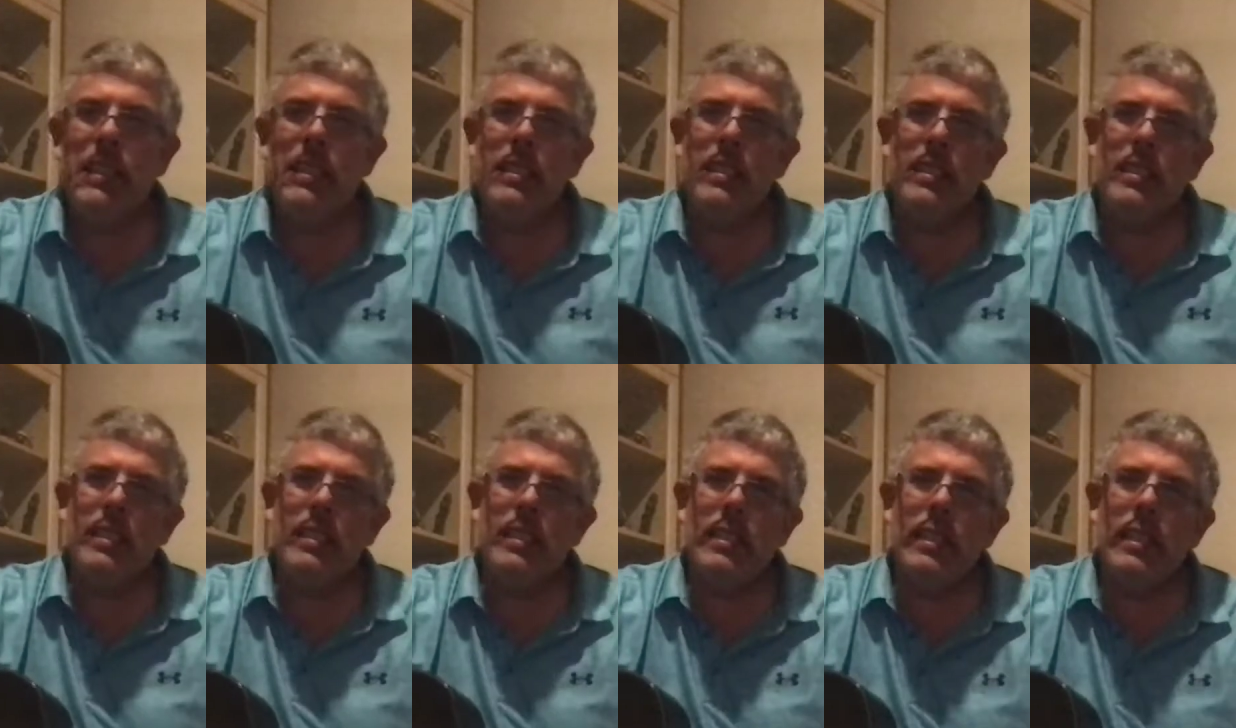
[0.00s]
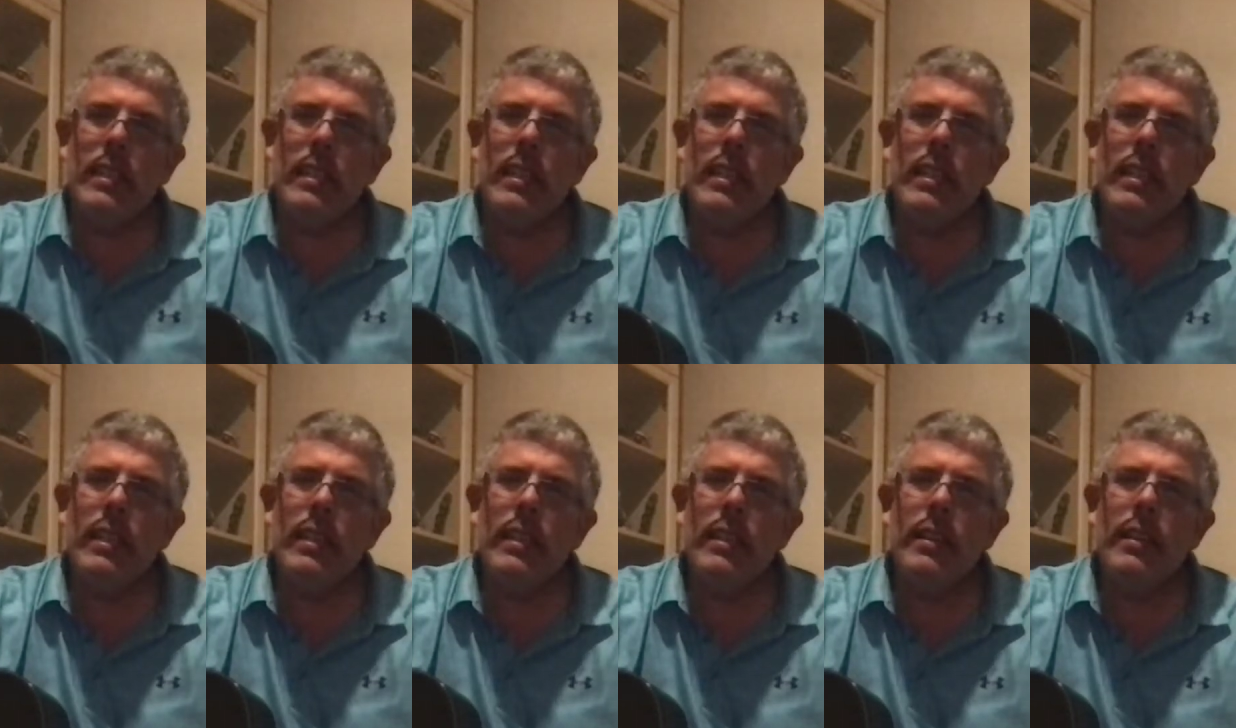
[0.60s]

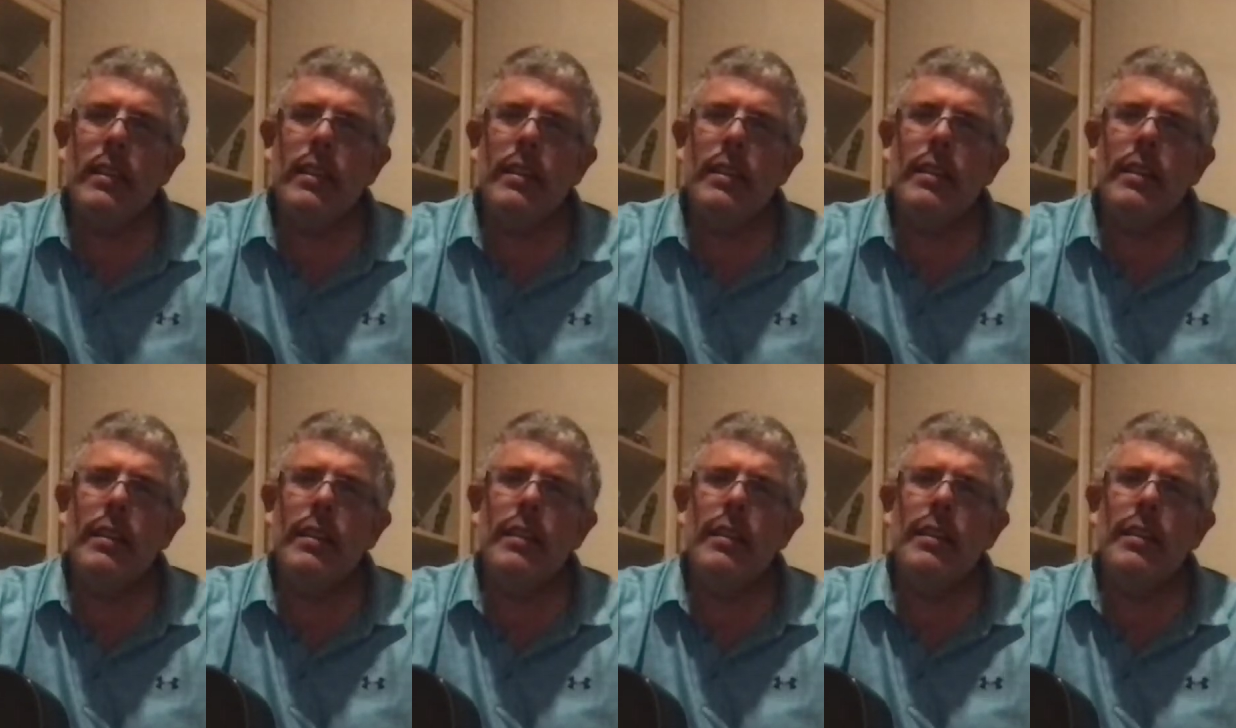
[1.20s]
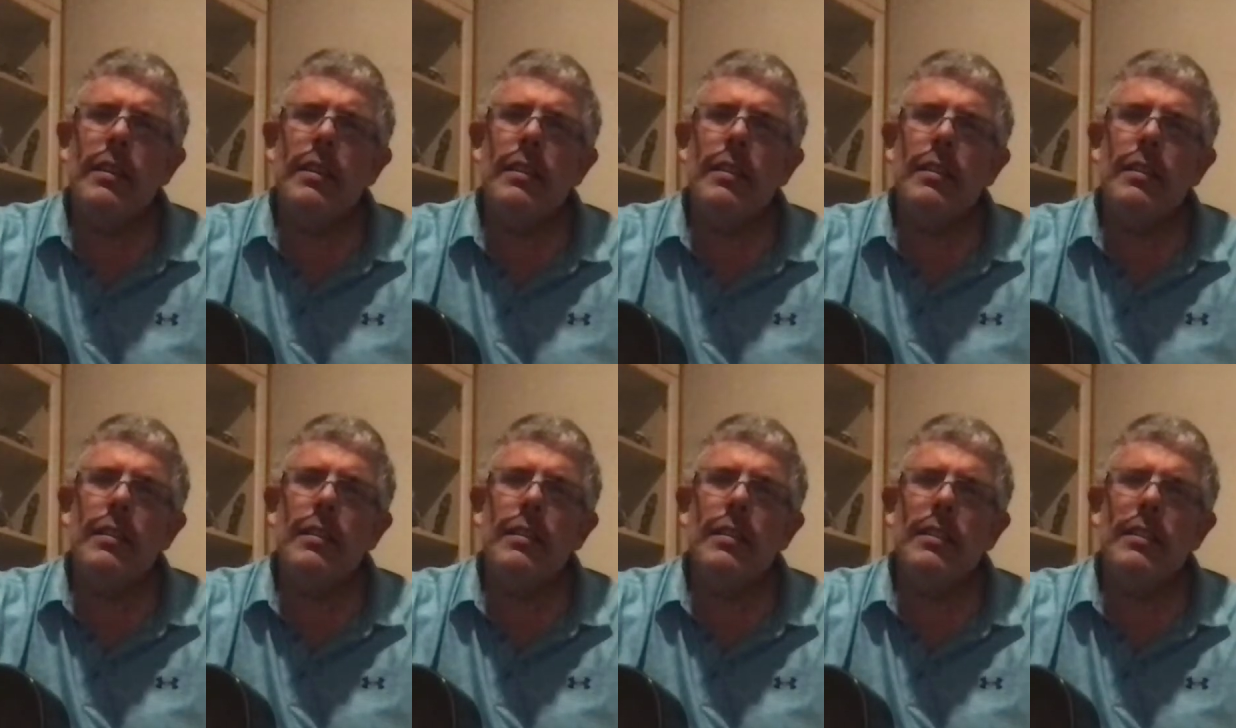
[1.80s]

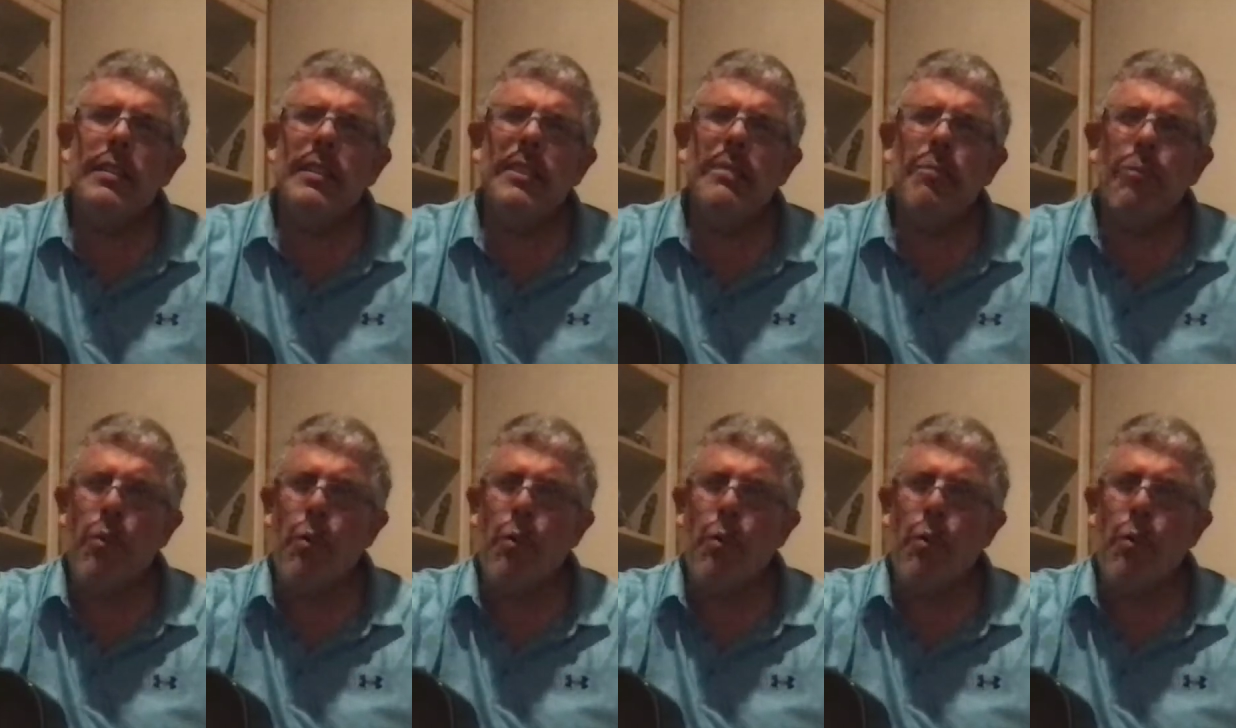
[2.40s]
C's.